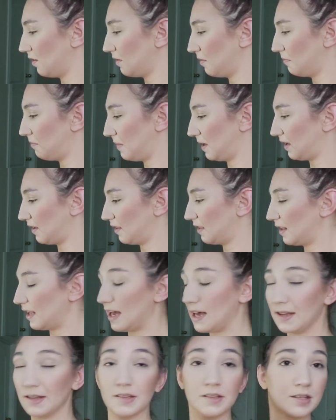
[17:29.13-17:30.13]
Mix
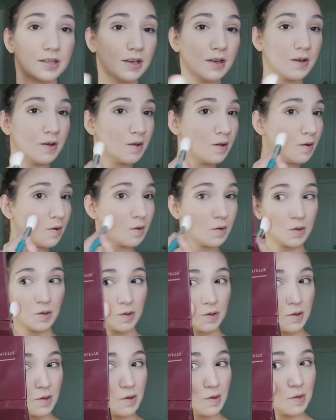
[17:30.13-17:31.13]
that,
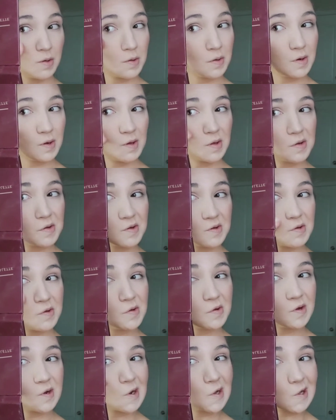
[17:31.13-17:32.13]
and then
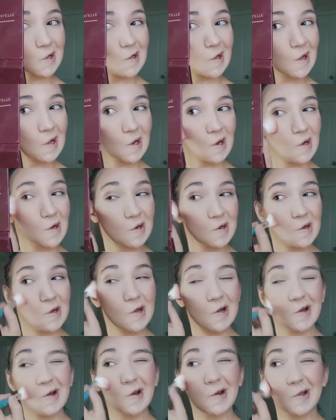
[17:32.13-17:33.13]
do it again on the
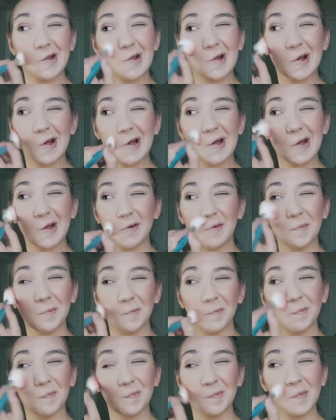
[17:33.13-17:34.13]
other side.
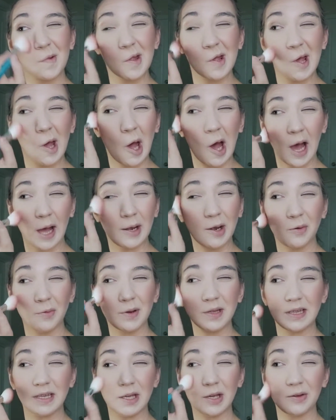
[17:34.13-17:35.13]
I don't
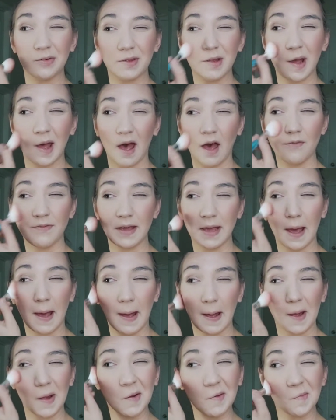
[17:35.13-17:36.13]
really use a heavy
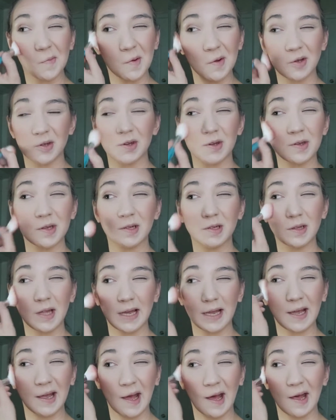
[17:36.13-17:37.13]
hand, just a
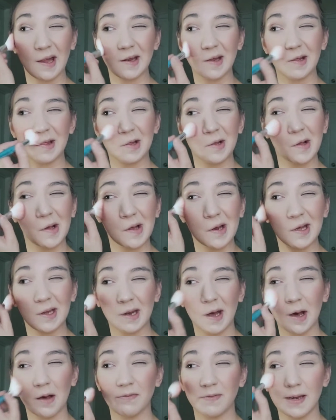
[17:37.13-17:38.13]
light hand is good
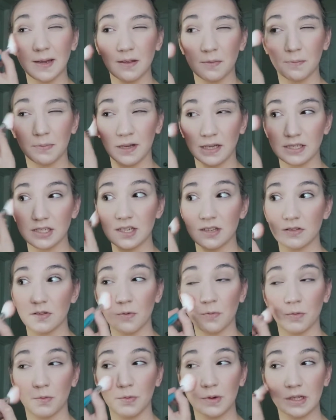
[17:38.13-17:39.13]
enough. These blushes are
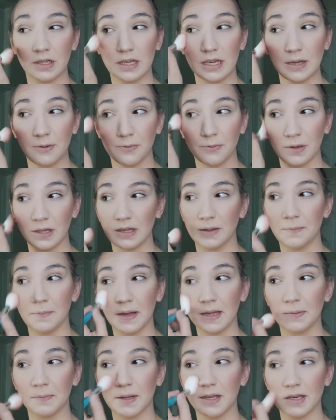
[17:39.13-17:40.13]
really, really
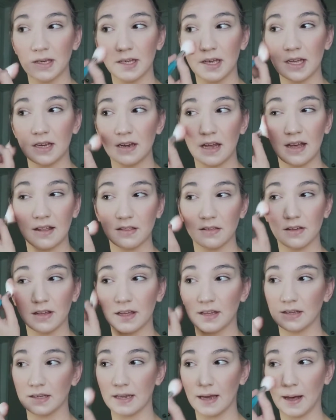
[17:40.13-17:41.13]
pigmented, as you
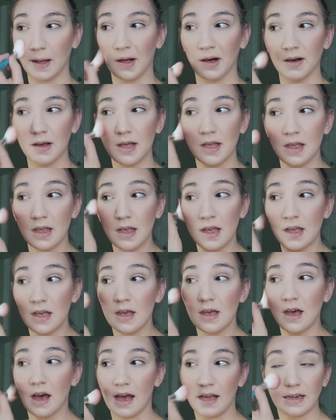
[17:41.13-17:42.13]
can tell.
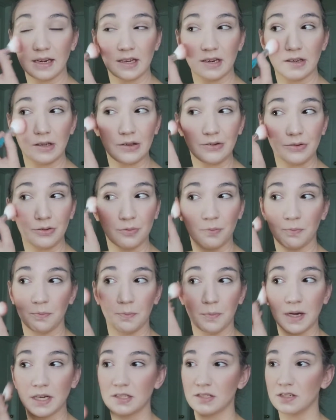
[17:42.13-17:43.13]
I didn't use
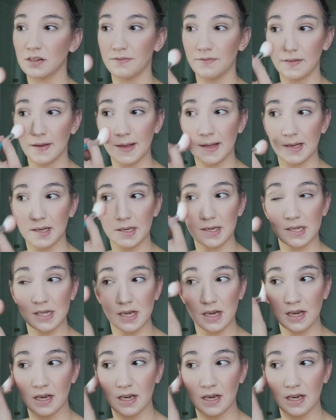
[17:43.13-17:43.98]
much of it.